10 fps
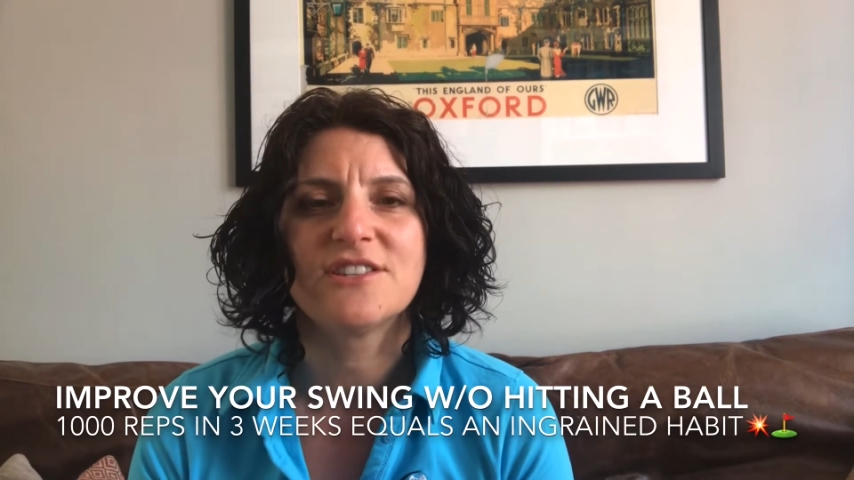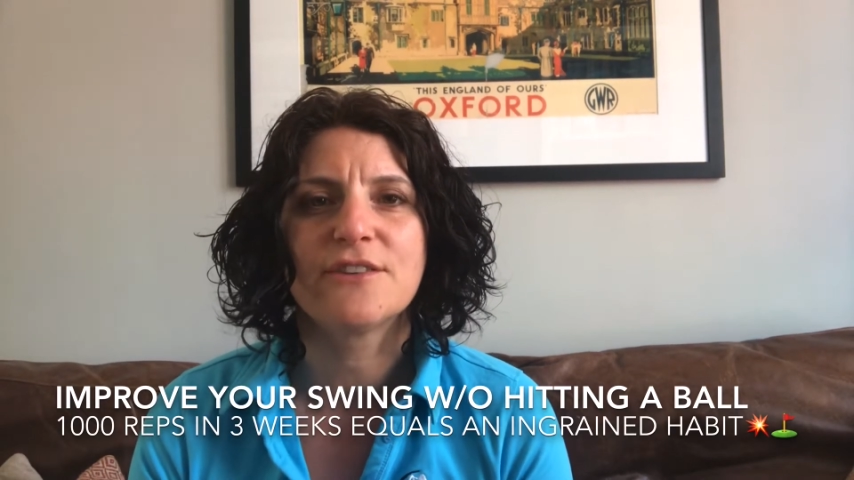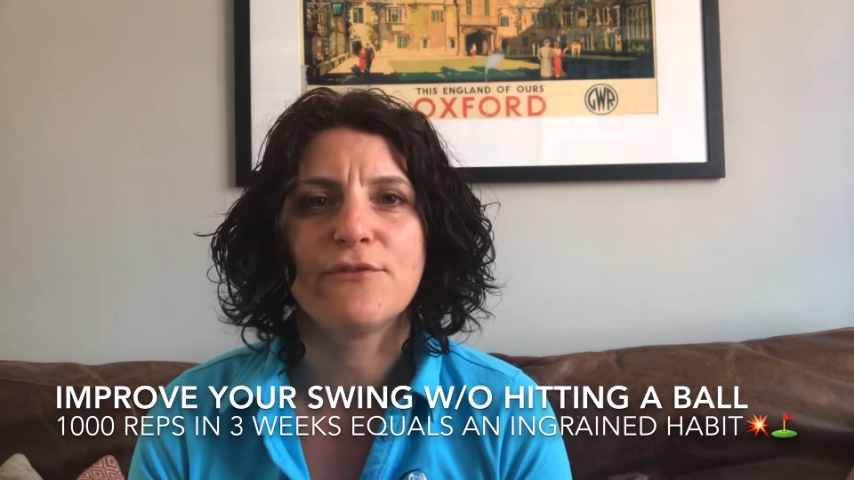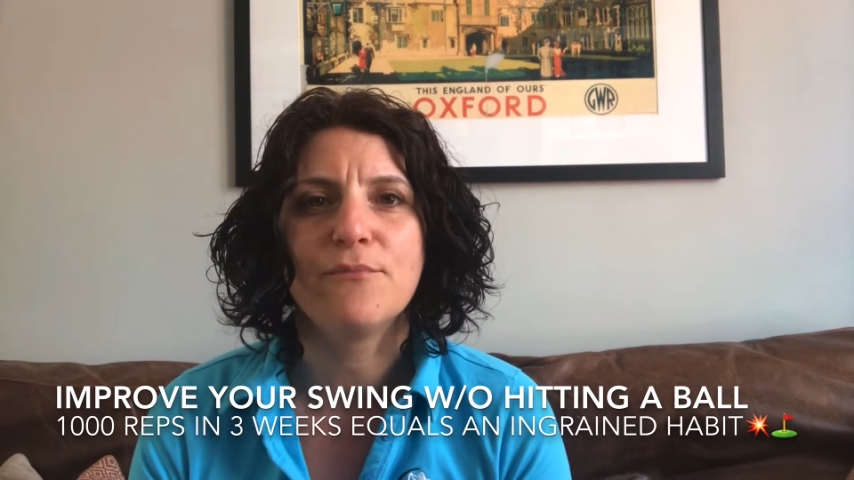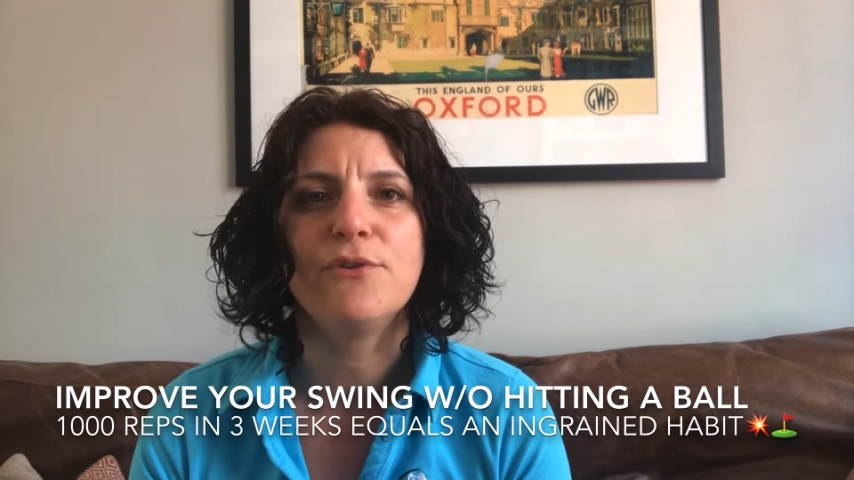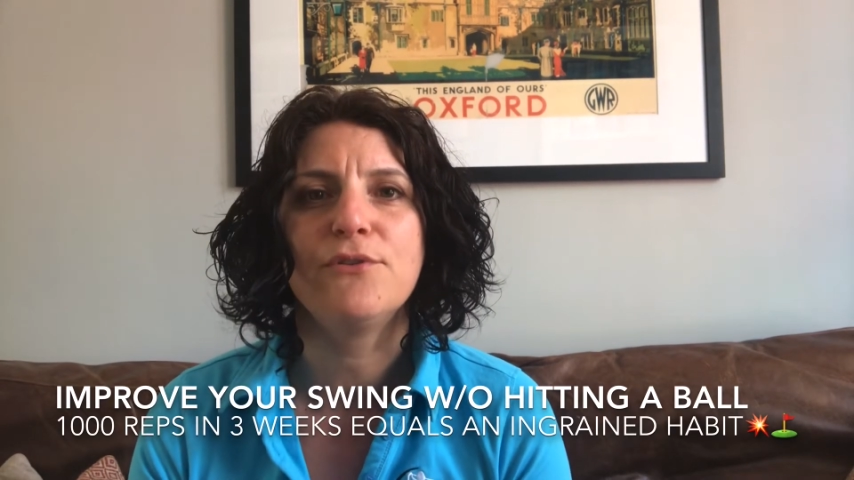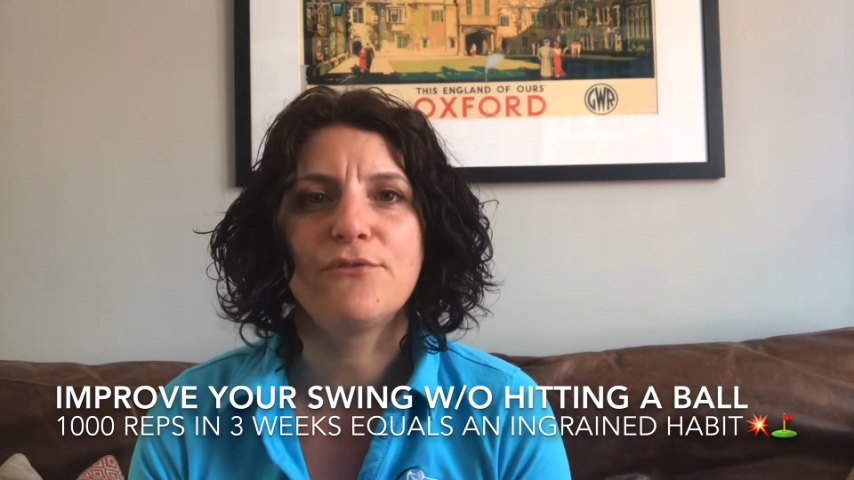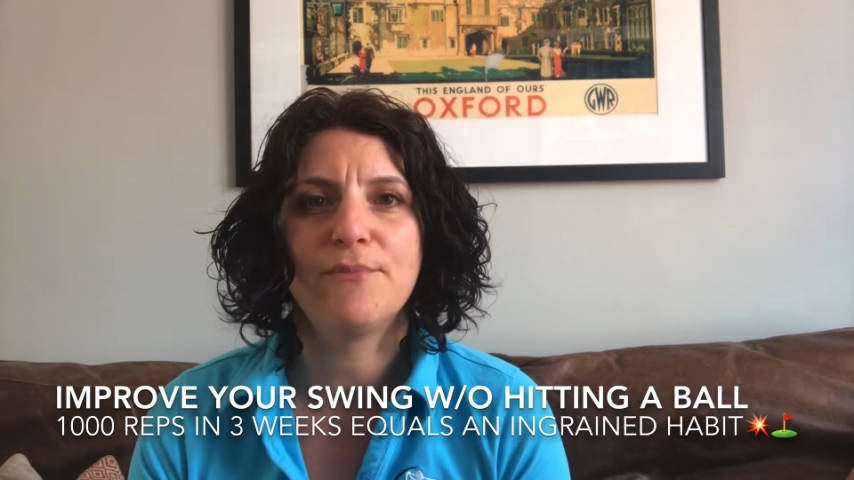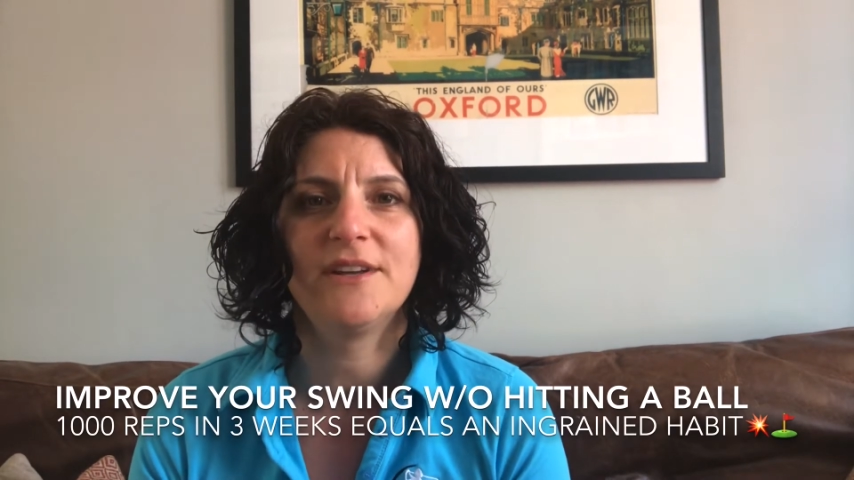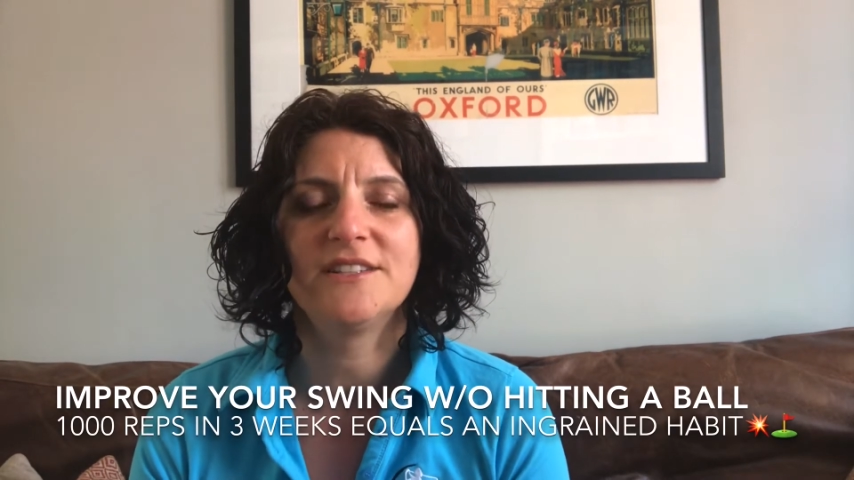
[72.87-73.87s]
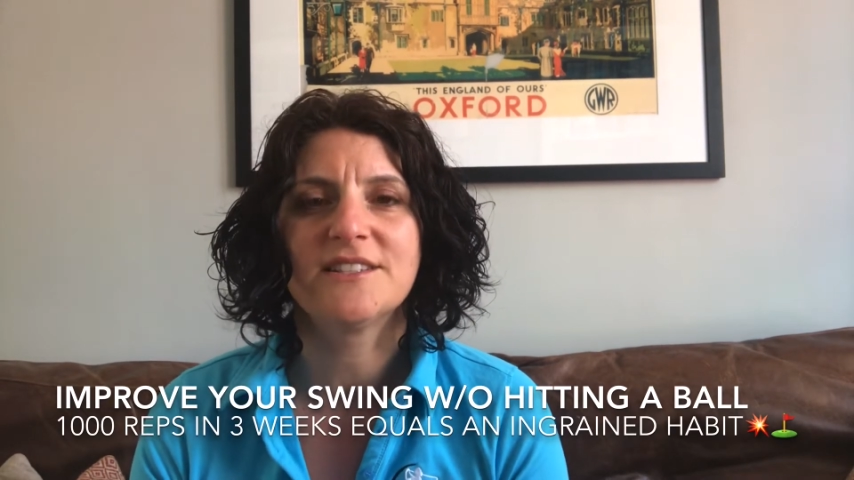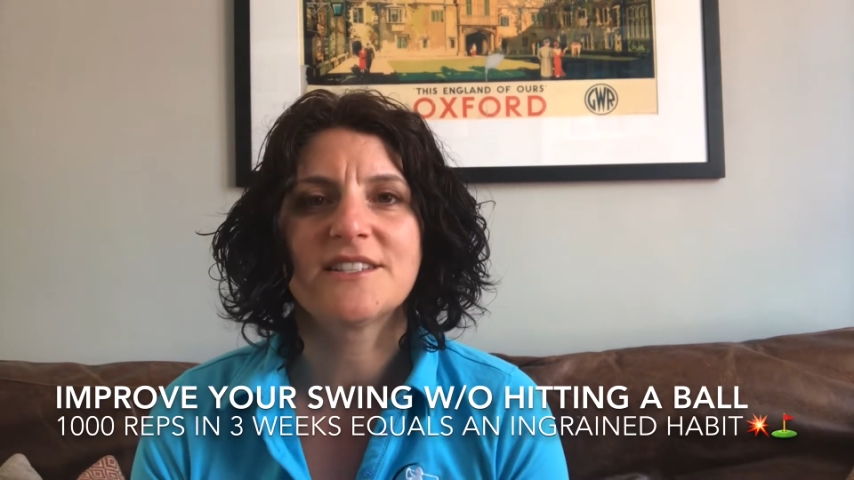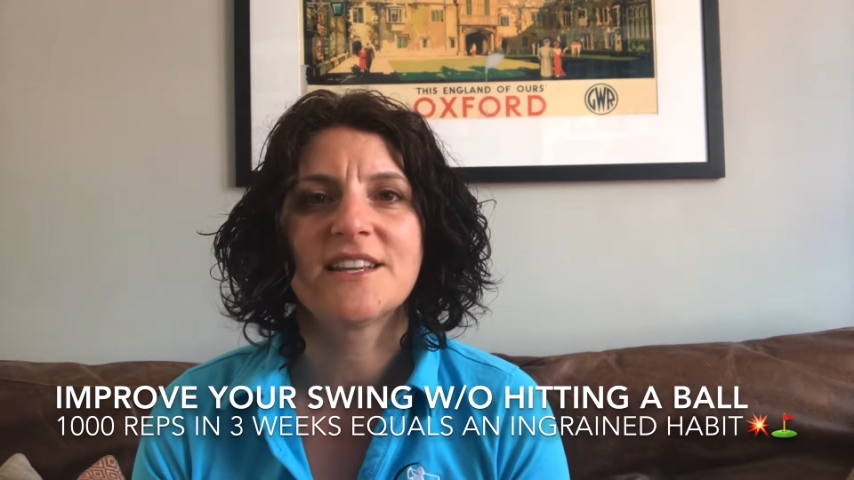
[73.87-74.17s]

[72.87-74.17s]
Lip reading: of a movement